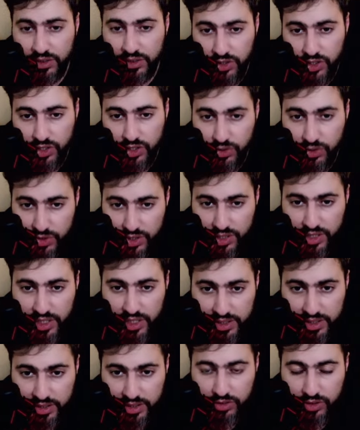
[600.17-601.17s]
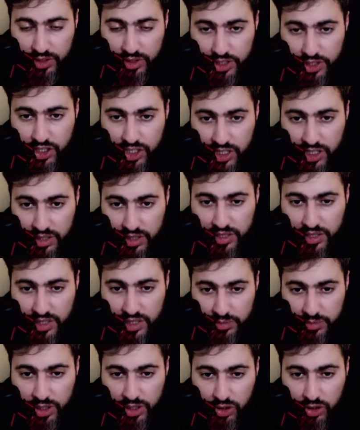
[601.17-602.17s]
destroys Dragonite. You're gonna
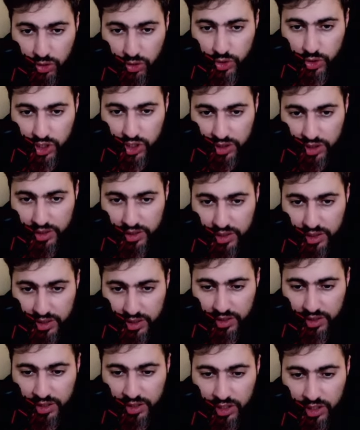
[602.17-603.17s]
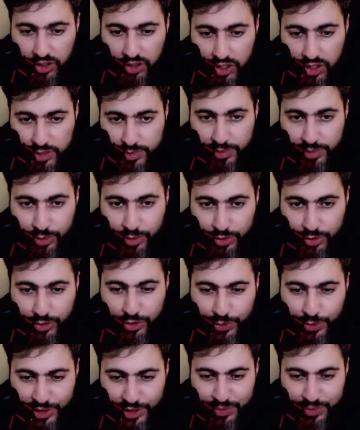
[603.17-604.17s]
see me no shielding here, because people
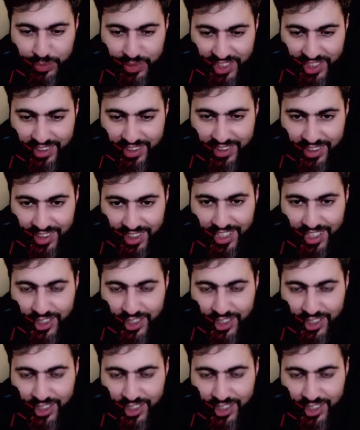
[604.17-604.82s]
usually bait.